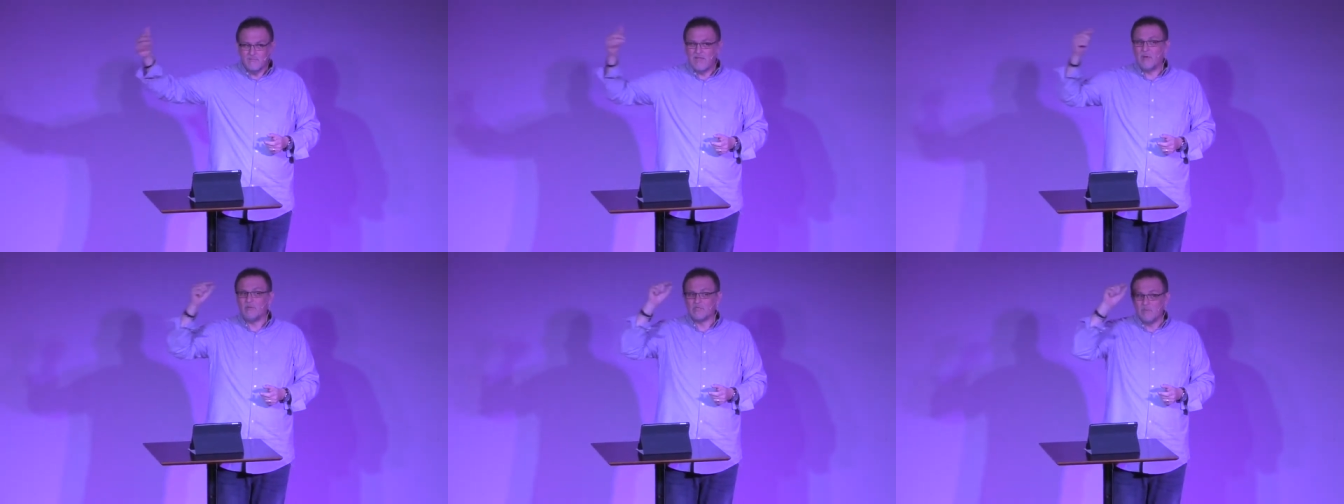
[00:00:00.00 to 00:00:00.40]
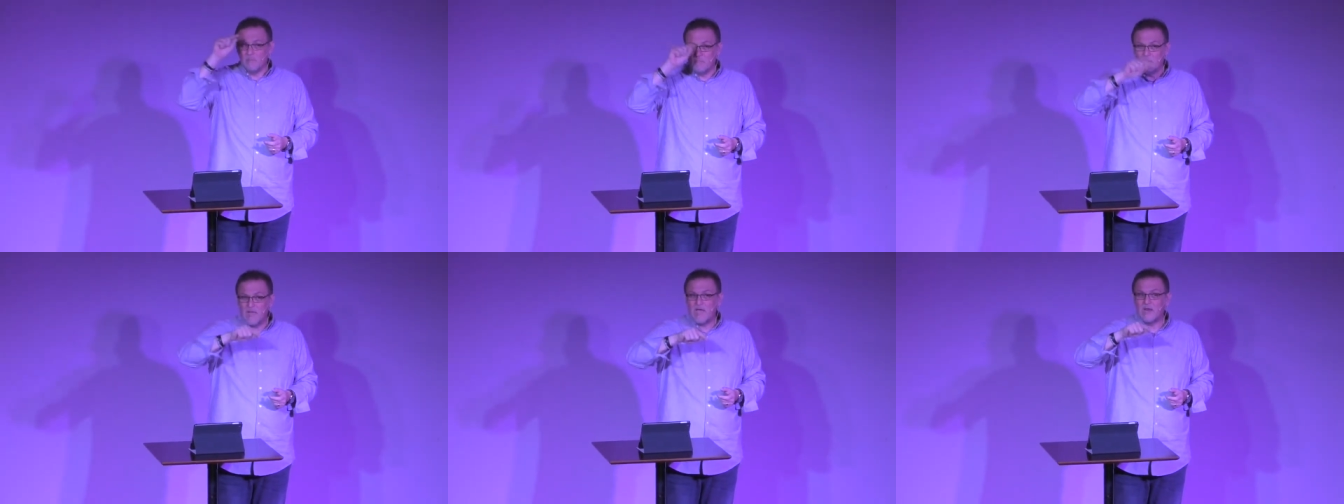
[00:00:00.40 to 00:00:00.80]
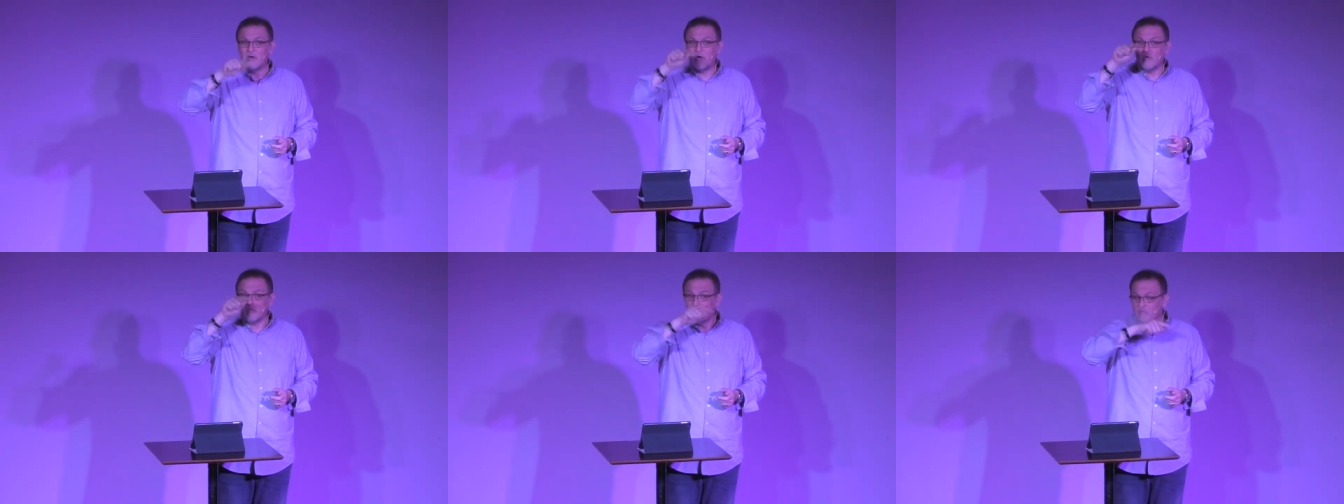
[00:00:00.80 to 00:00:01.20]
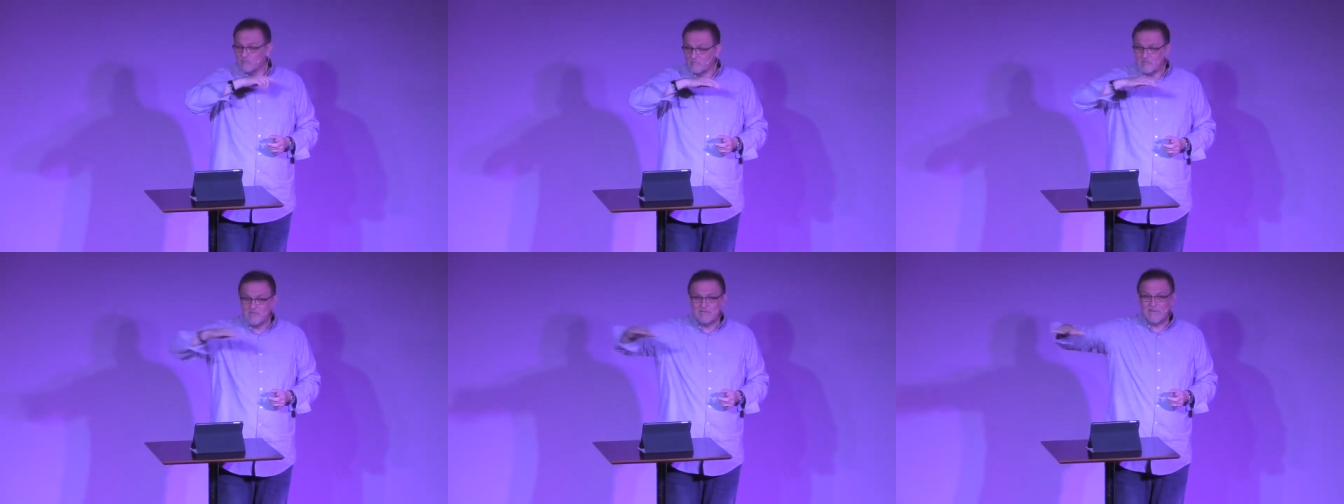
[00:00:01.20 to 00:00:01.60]
That was a better
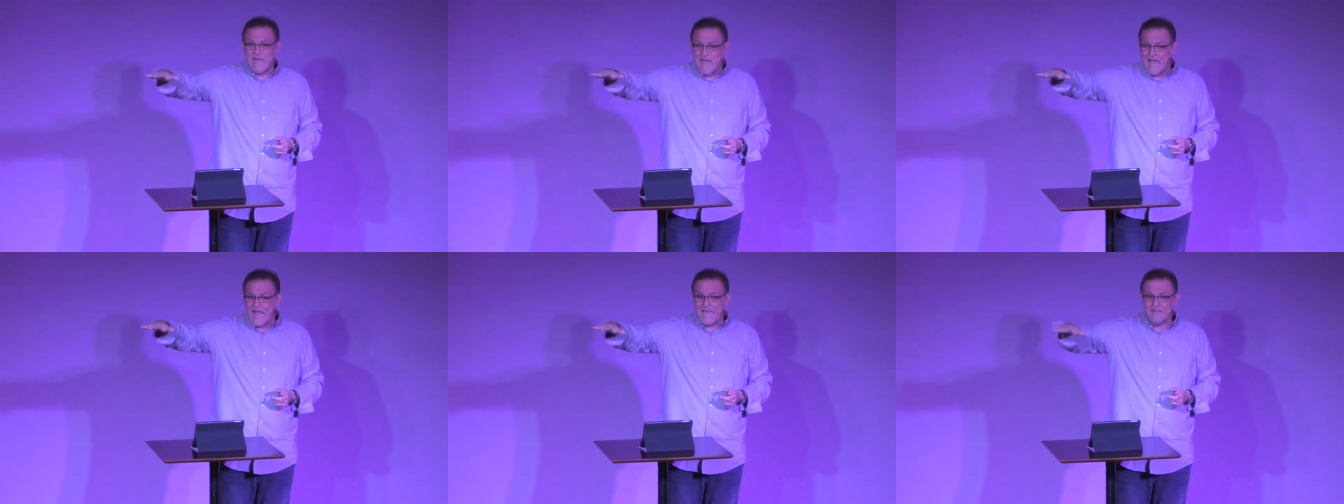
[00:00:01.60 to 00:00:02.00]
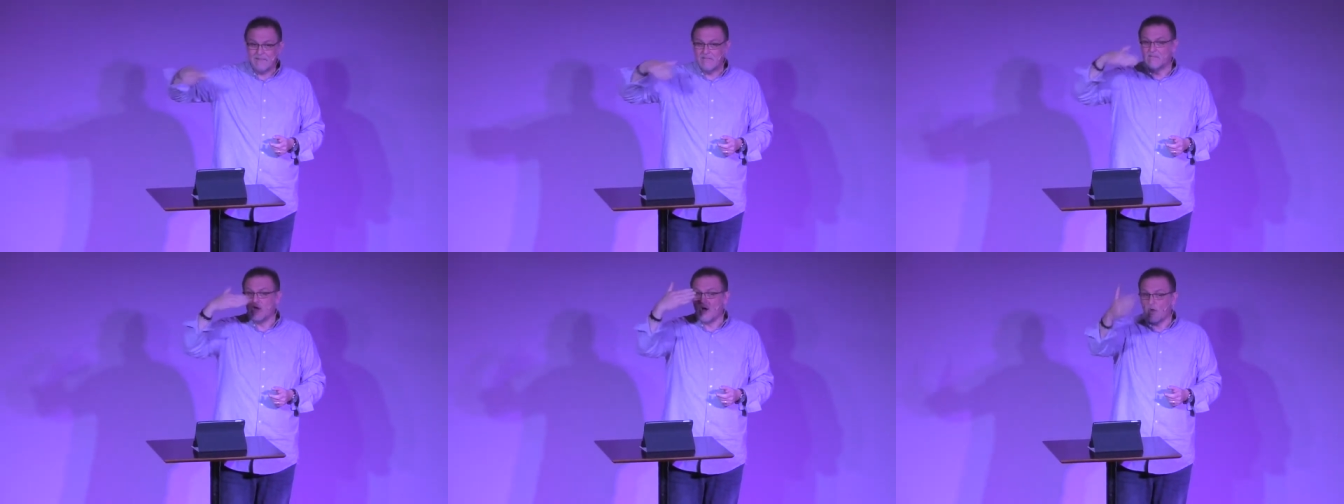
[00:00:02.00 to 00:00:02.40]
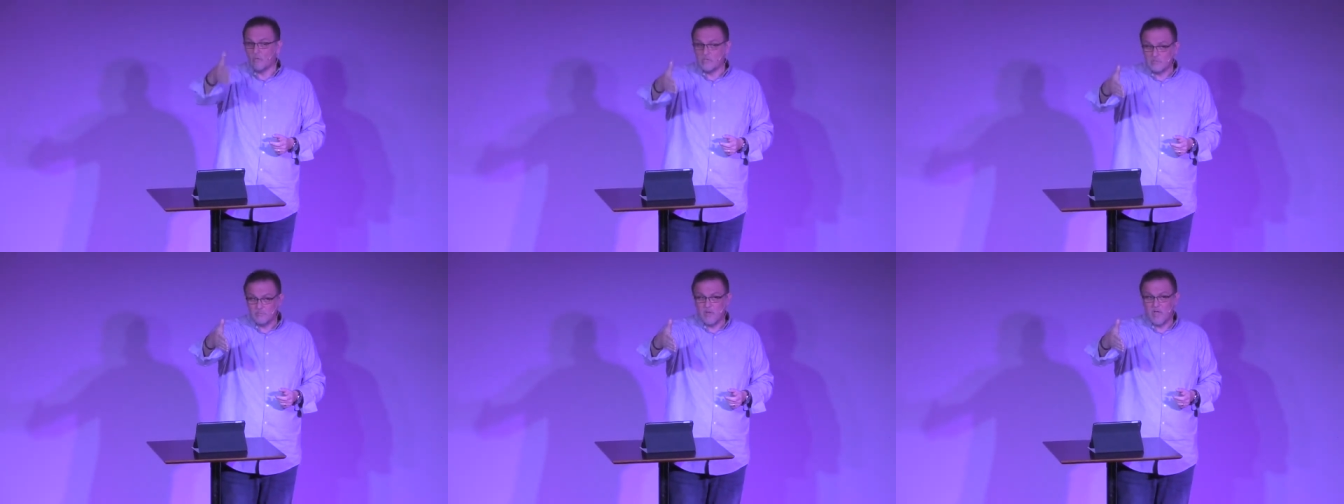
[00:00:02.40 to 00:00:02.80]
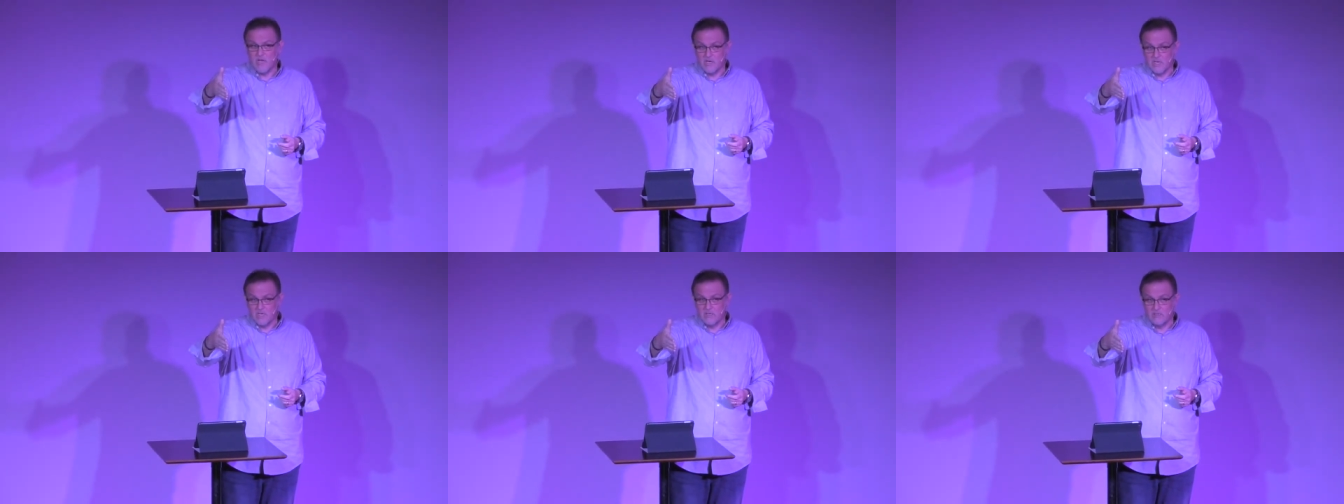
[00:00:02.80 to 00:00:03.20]
line than y'all
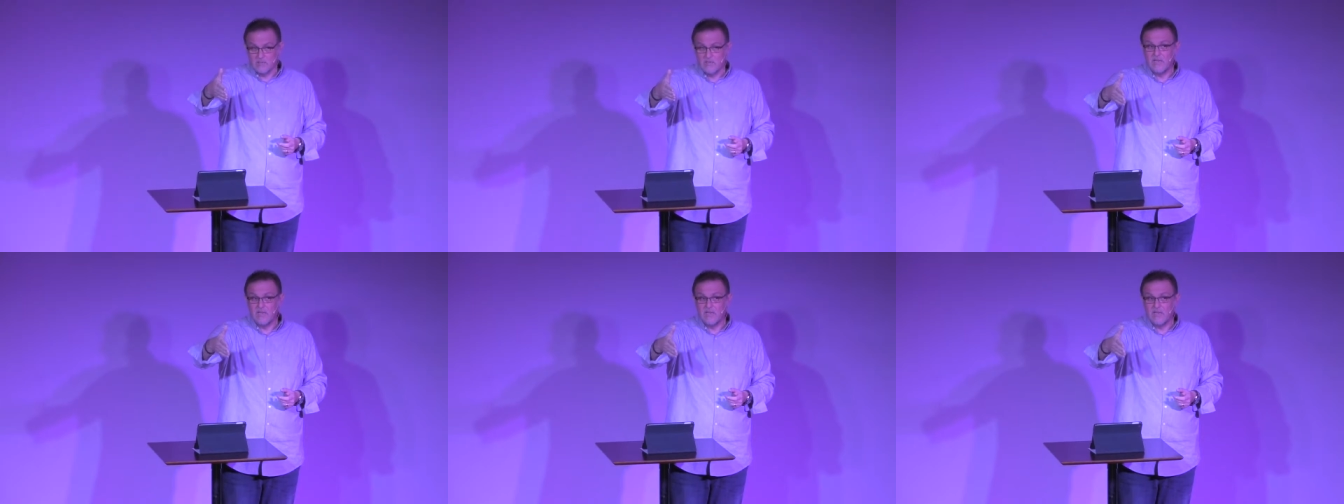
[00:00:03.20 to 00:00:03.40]
responded.